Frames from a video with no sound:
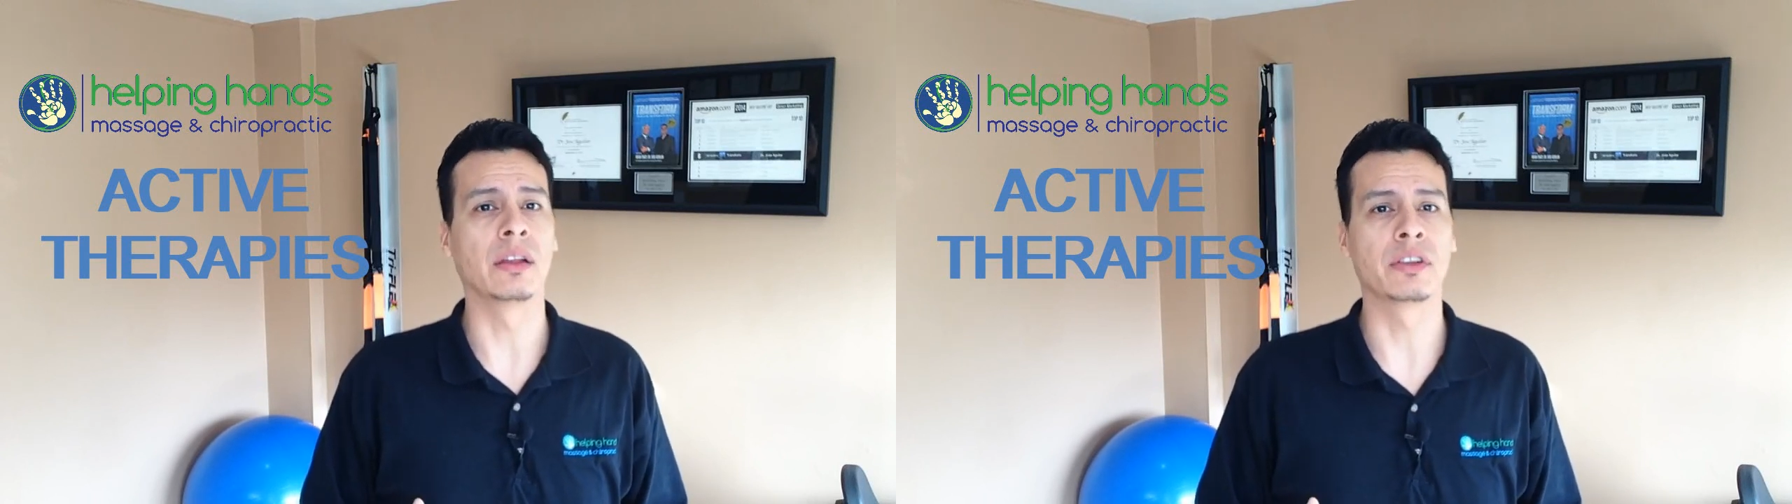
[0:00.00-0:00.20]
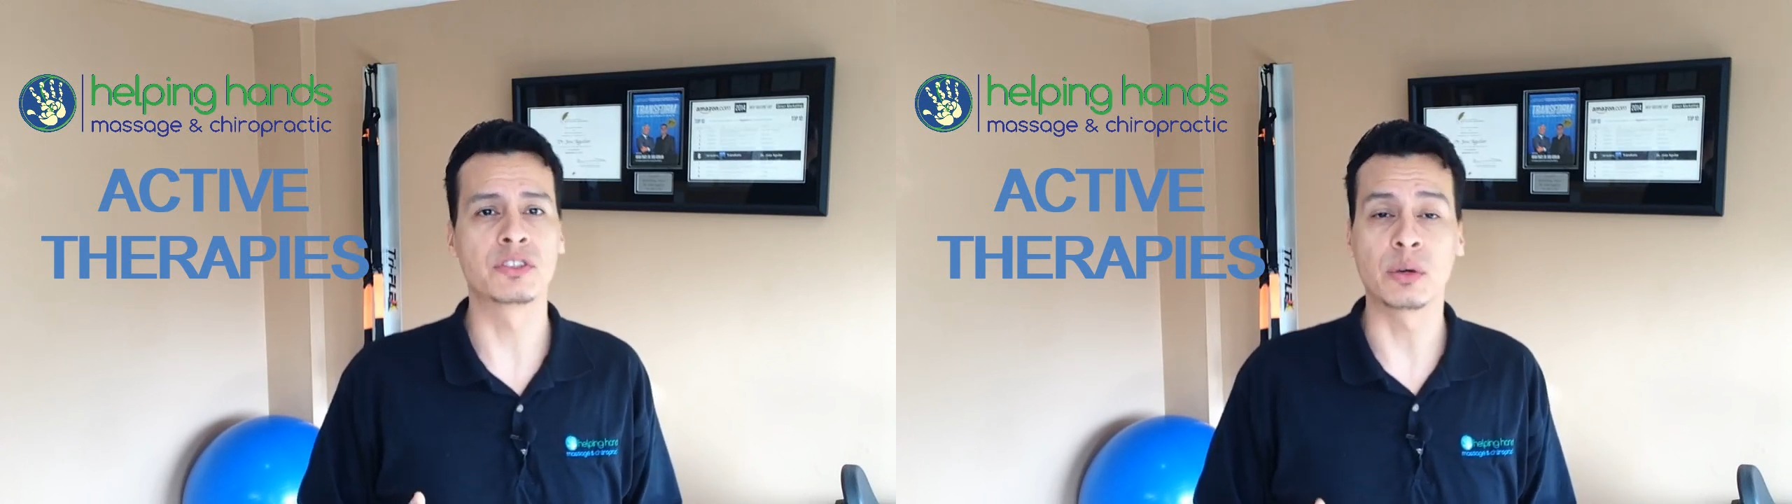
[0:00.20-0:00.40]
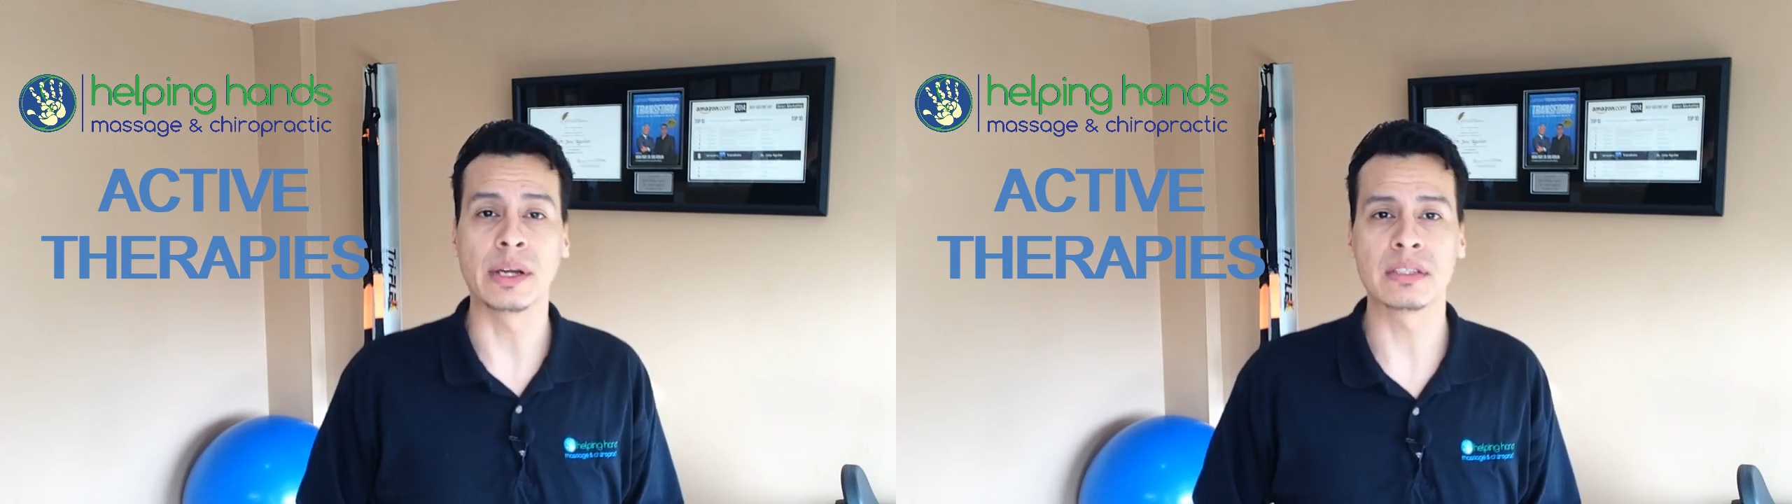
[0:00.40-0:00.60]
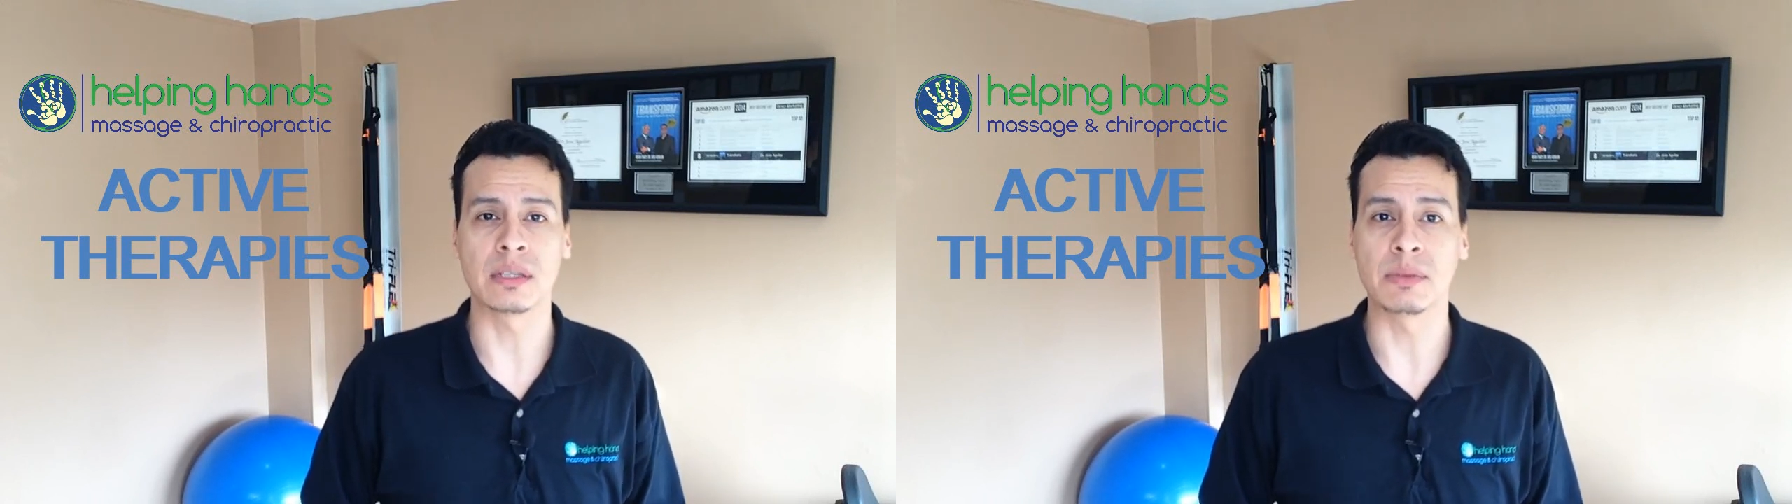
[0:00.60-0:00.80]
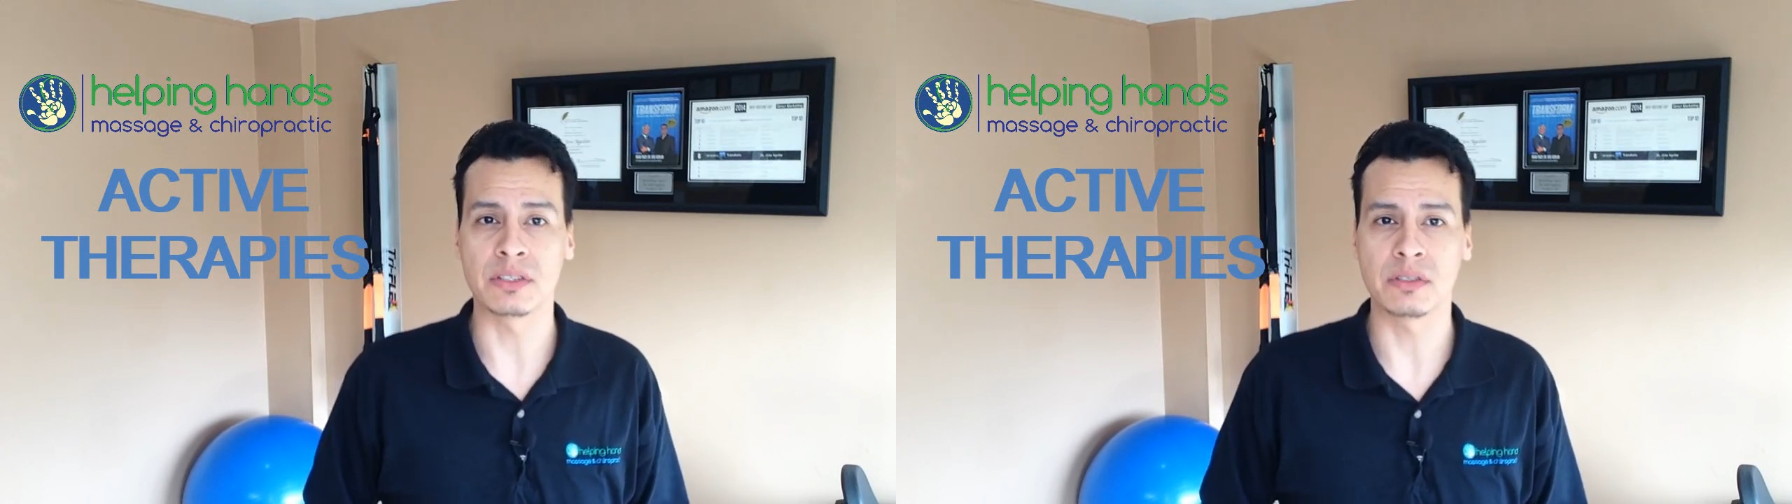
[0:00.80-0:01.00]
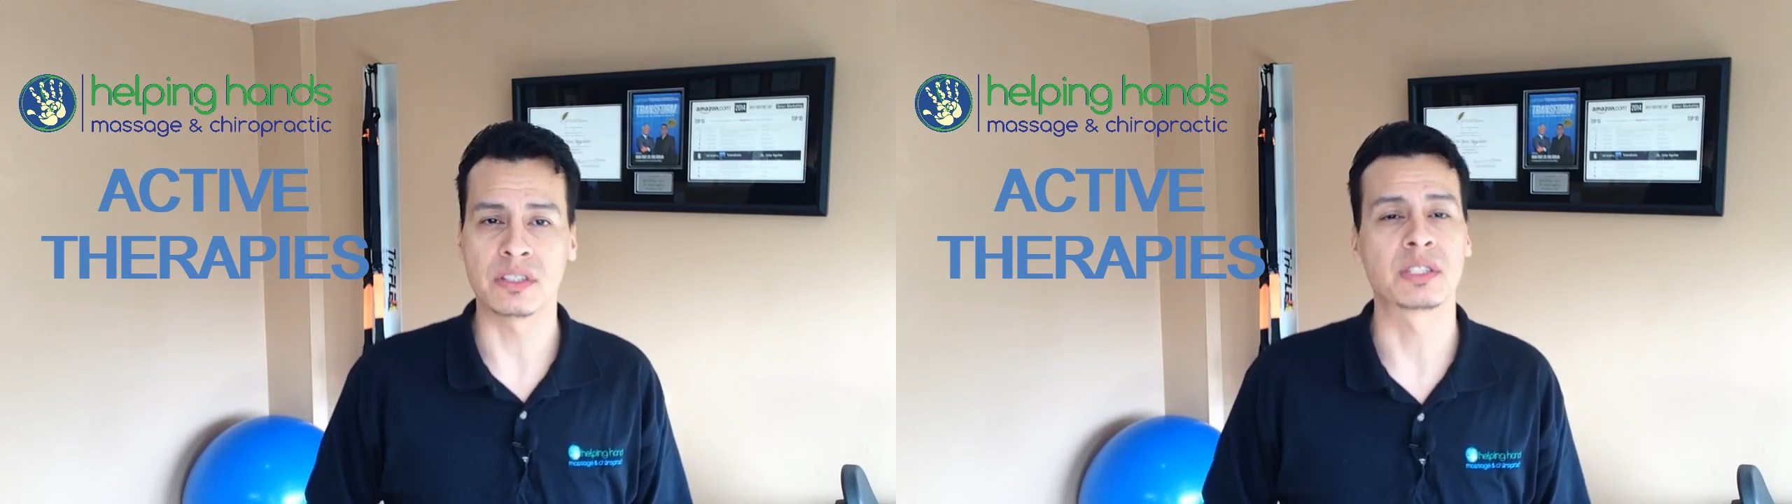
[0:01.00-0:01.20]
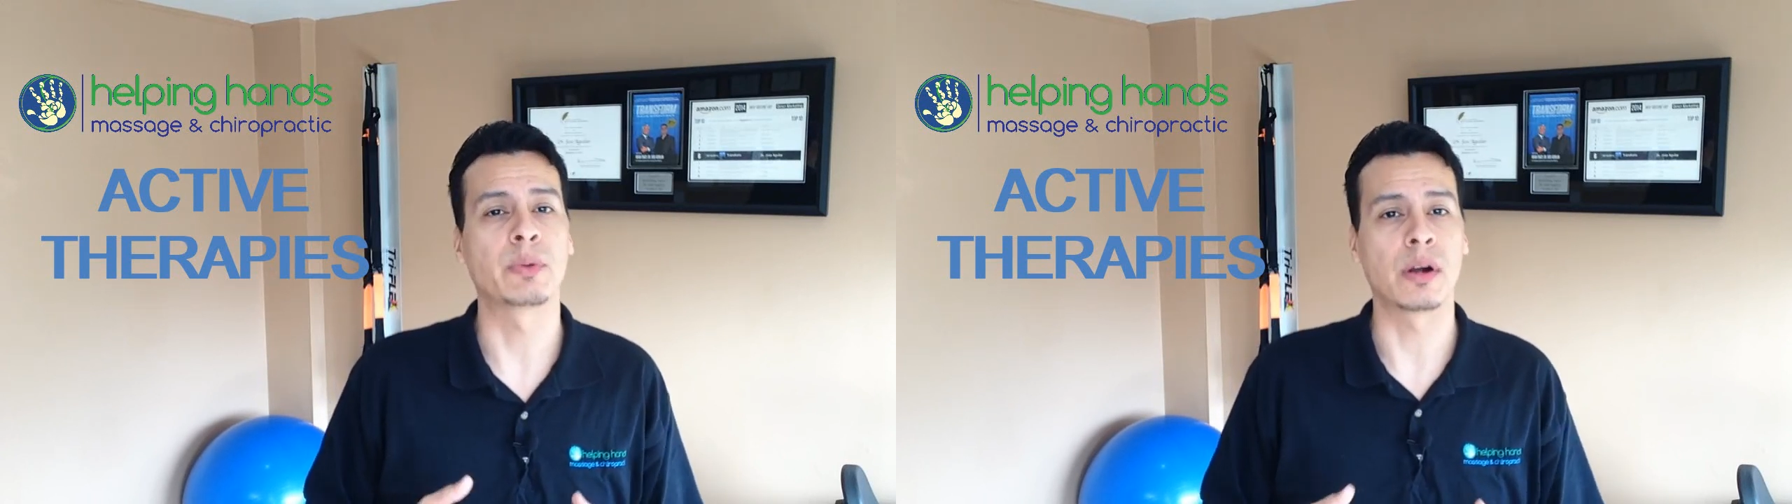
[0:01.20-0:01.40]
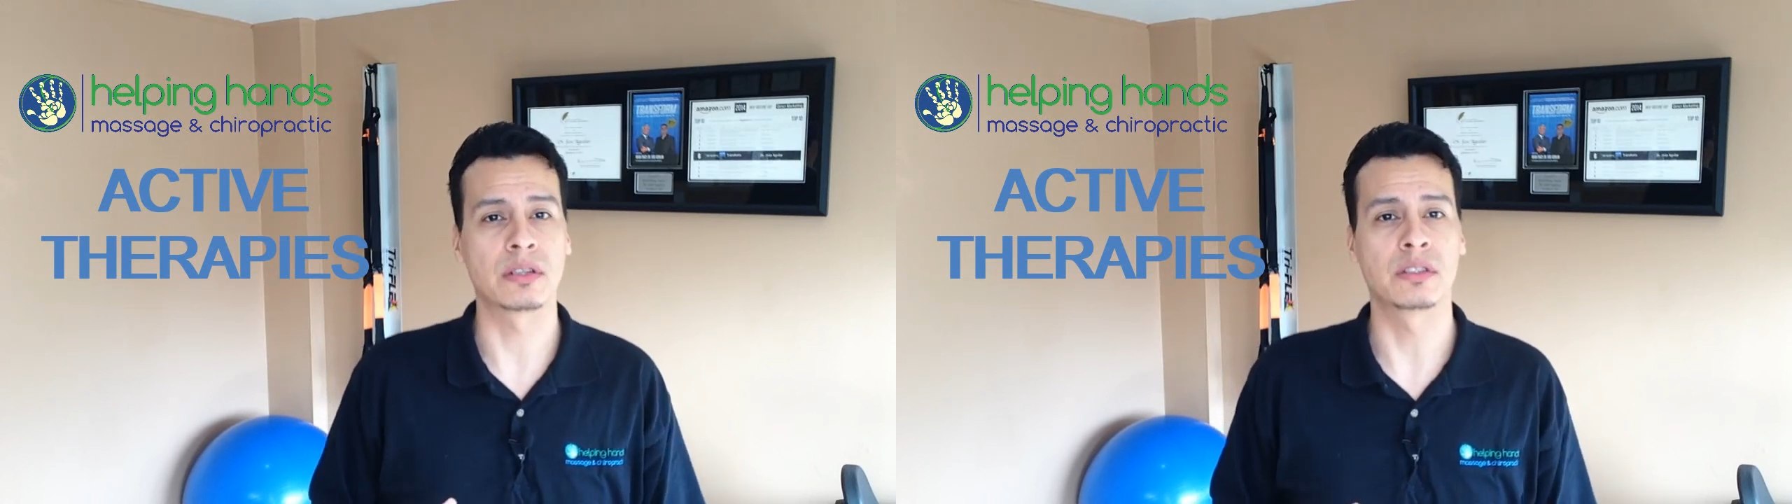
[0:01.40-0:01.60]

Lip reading: their joints and muscles as part